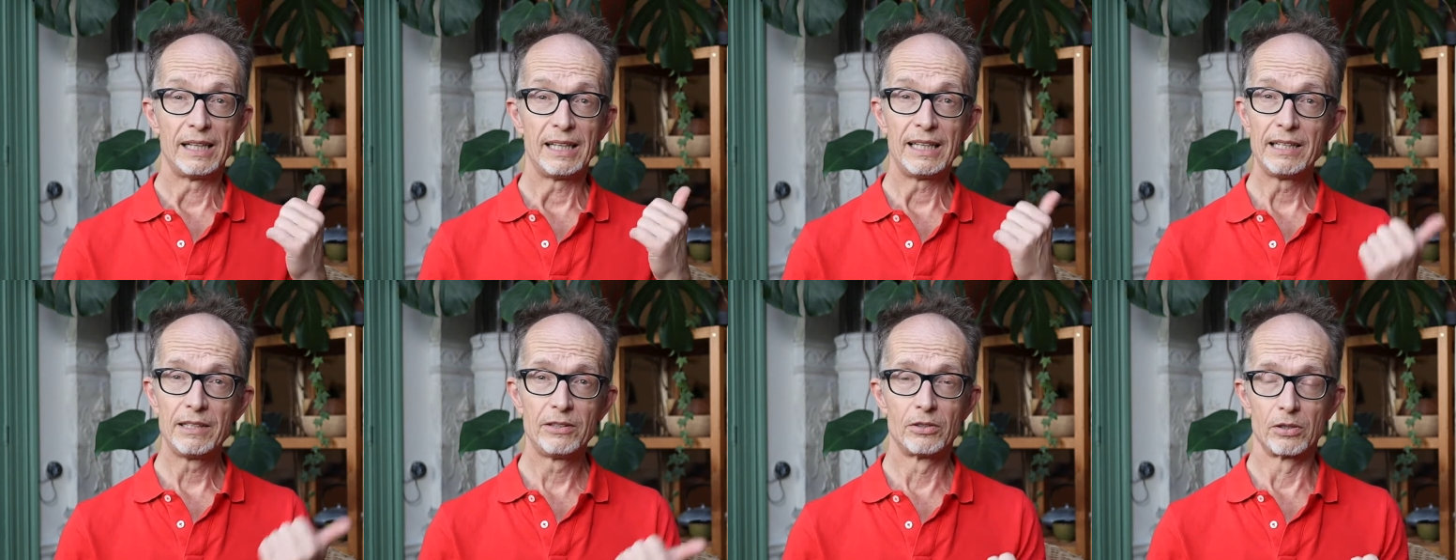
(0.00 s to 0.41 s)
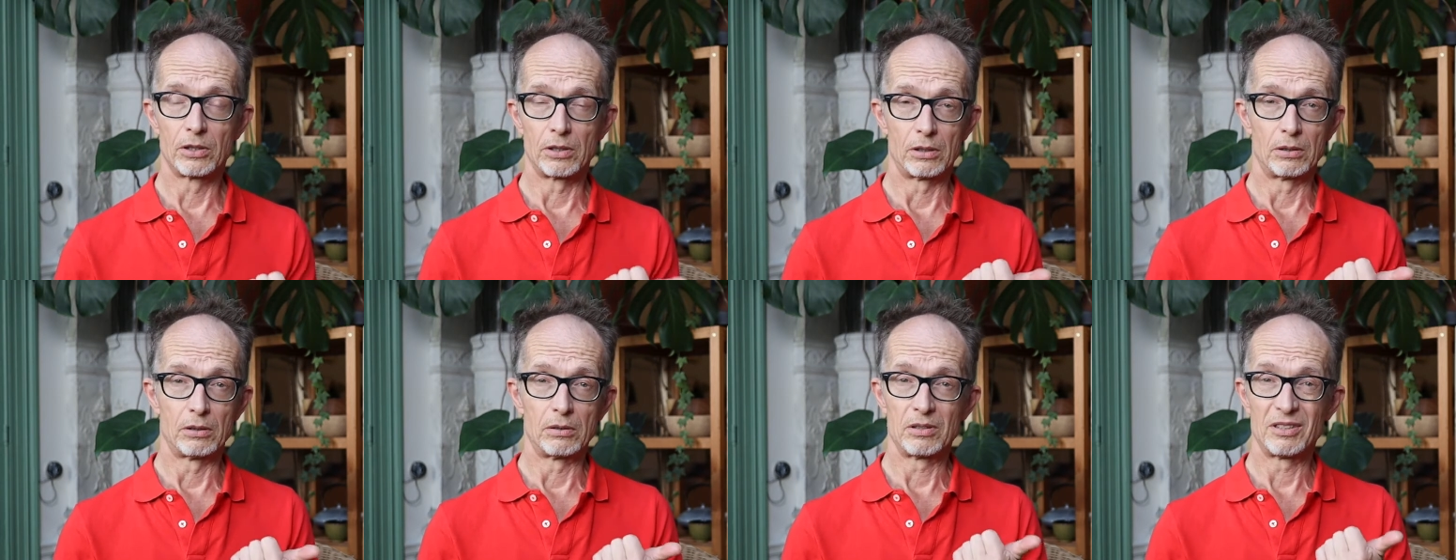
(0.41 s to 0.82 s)

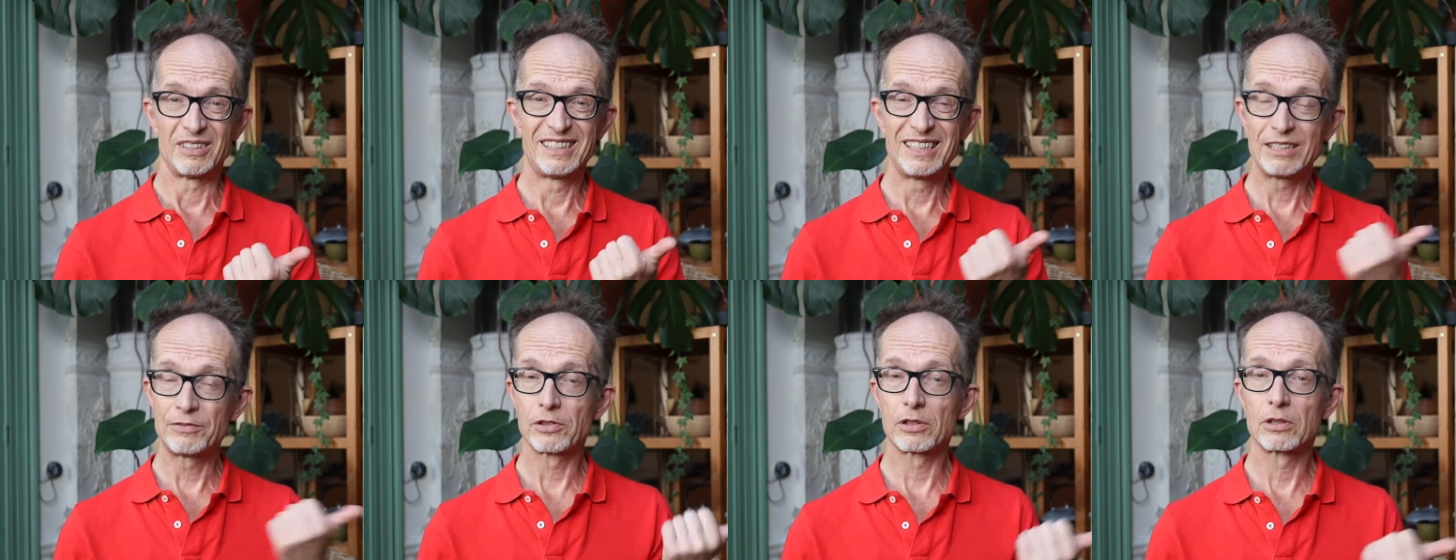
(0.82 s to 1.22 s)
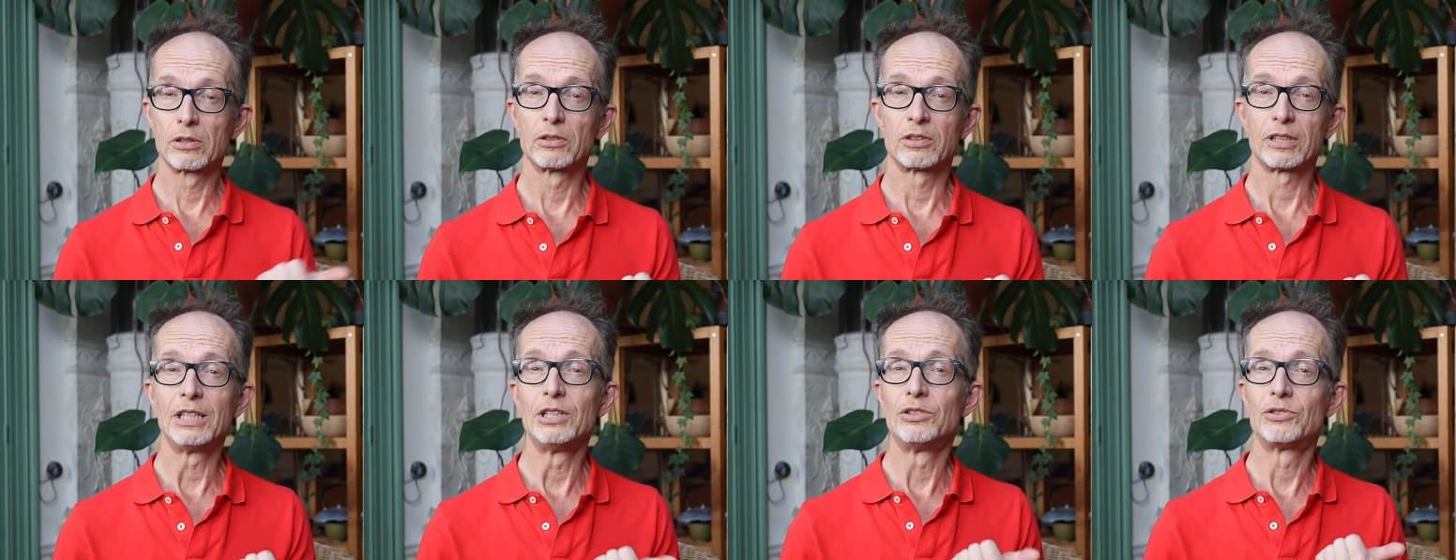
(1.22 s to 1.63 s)
either
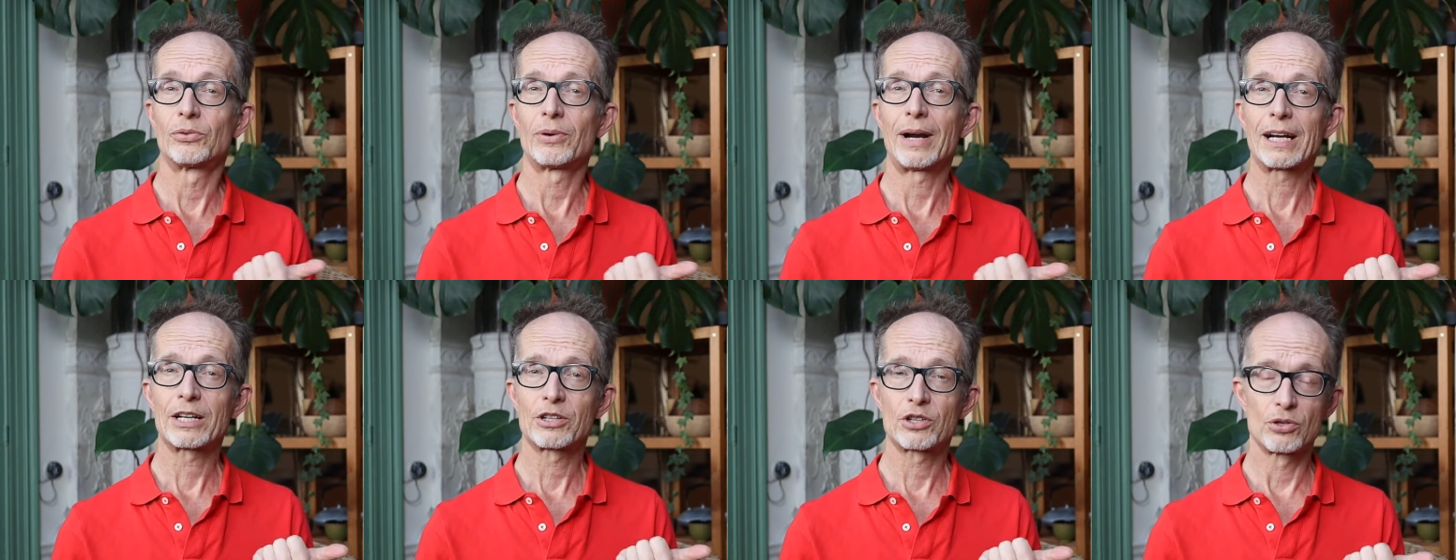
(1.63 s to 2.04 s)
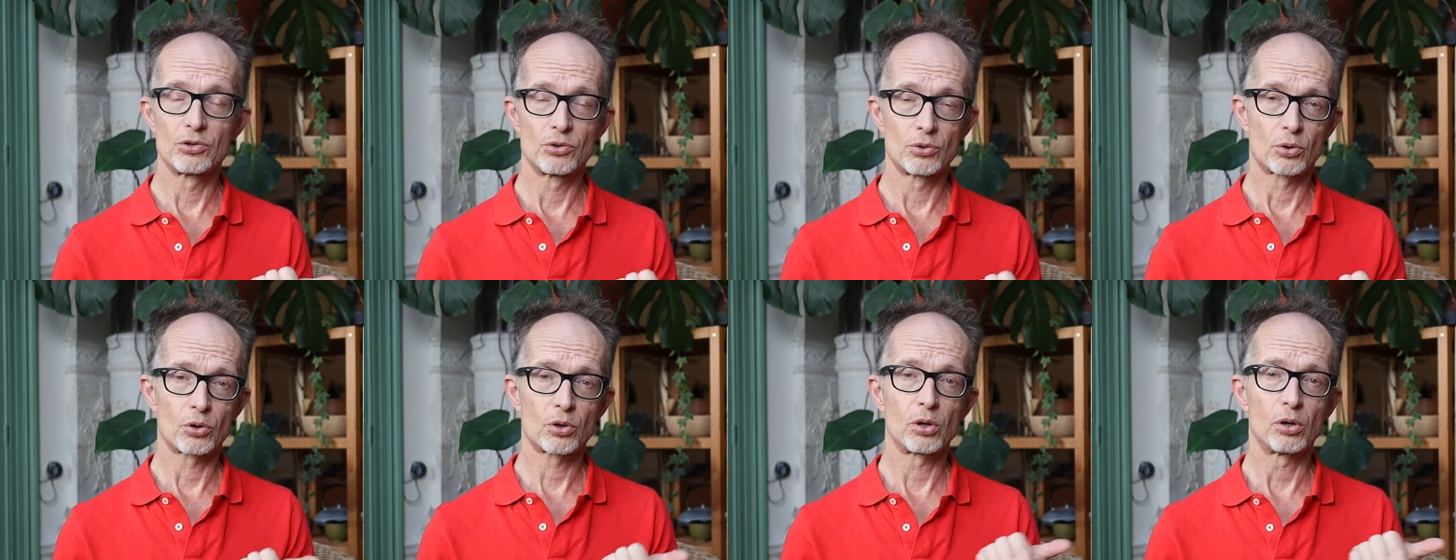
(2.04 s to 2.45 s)
difficult
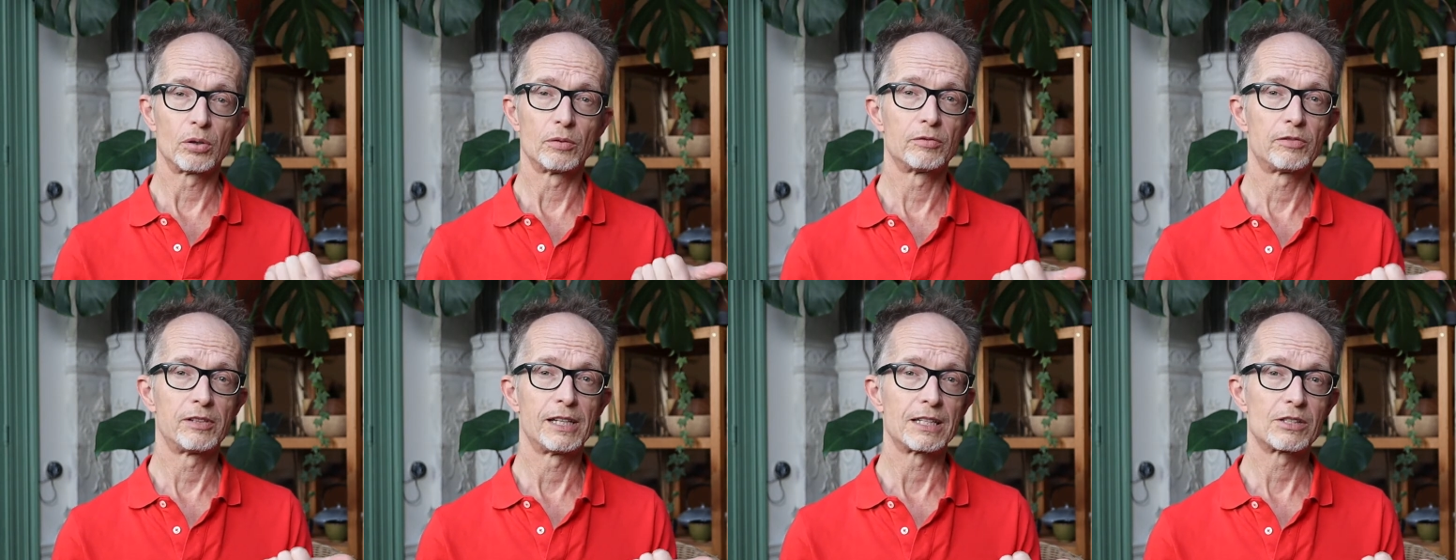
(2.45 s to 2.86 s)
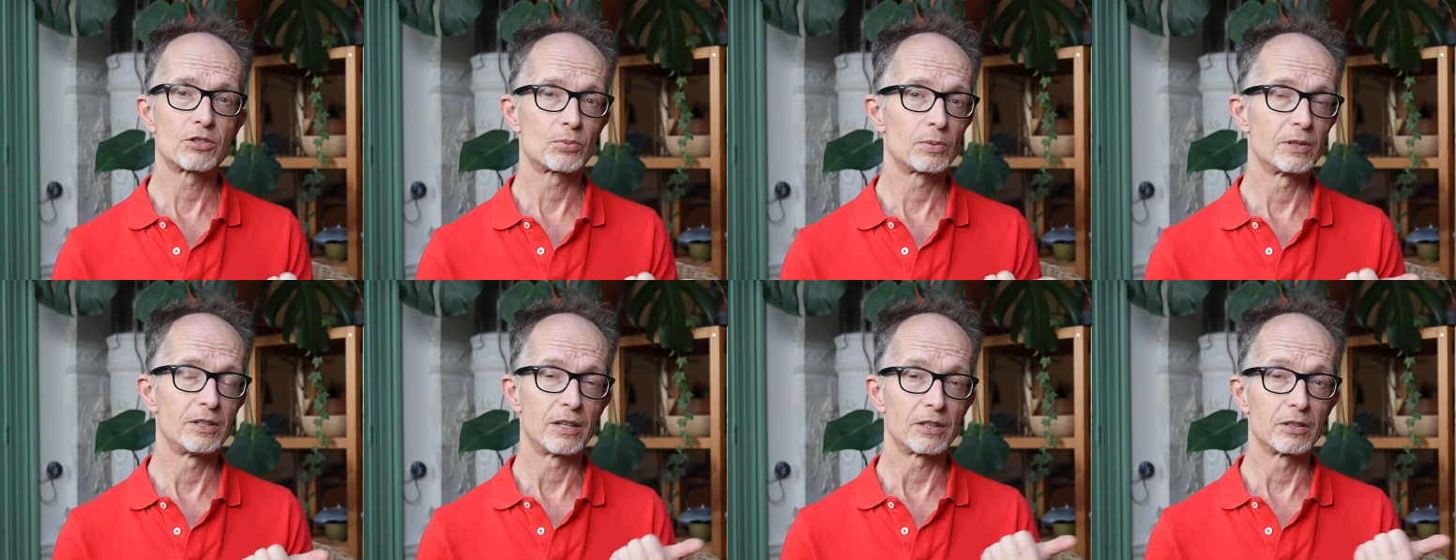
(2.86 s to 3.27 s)
interactions or
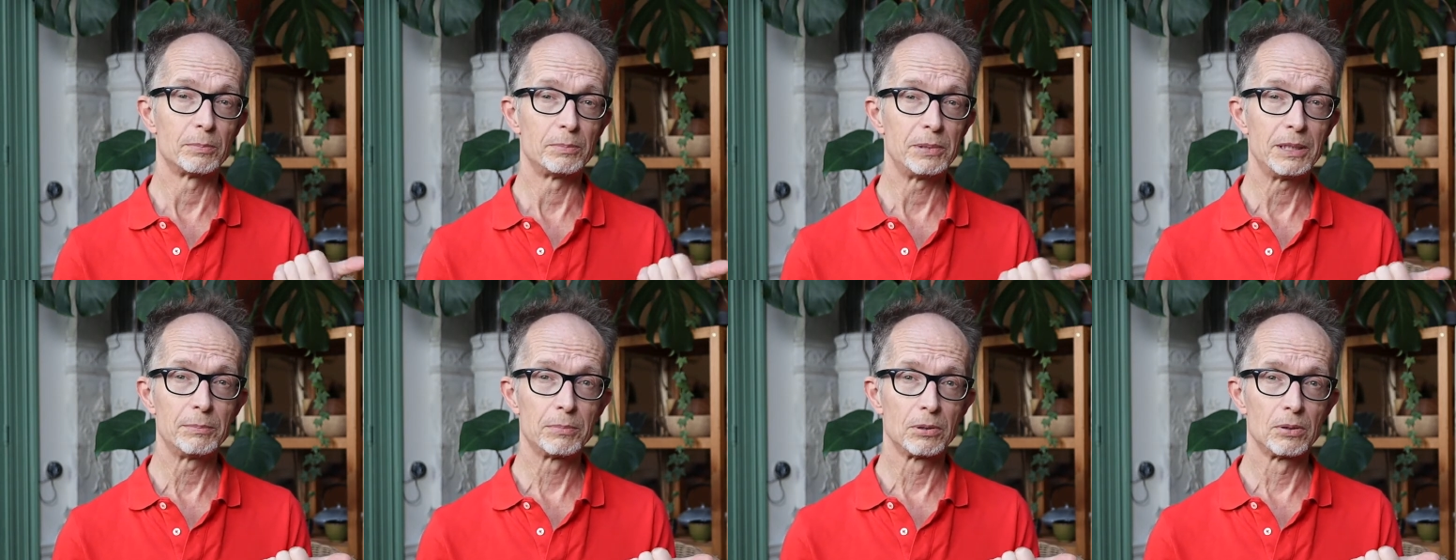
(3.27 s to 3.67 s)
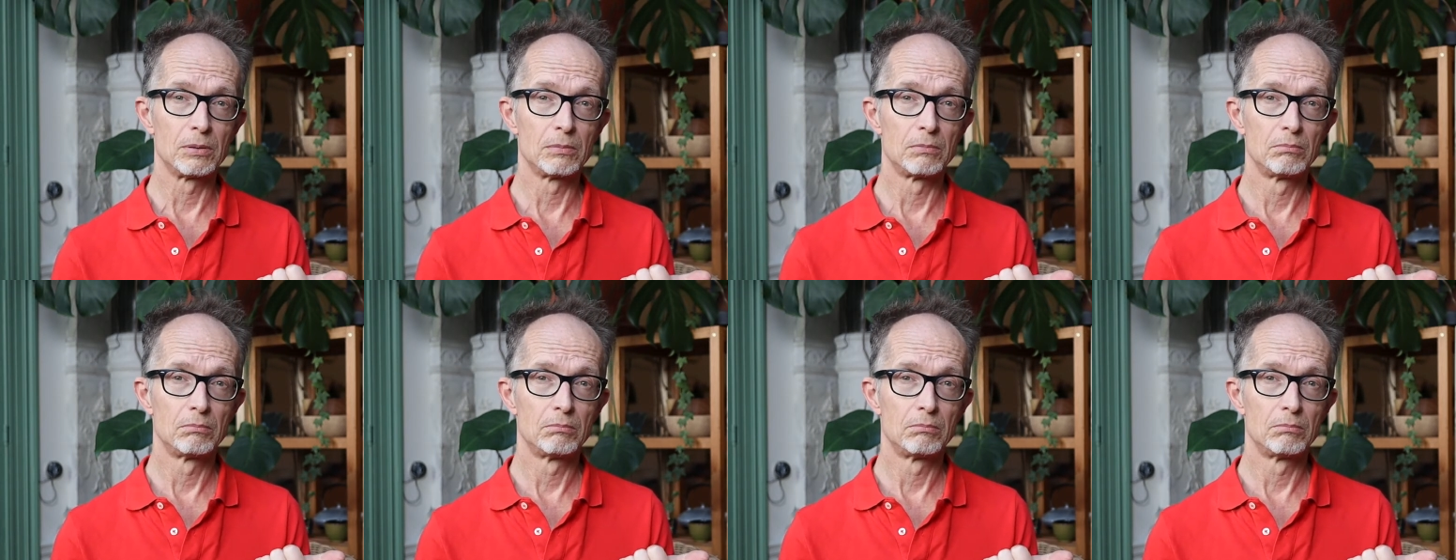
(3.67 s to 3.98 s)
conflicts with other people,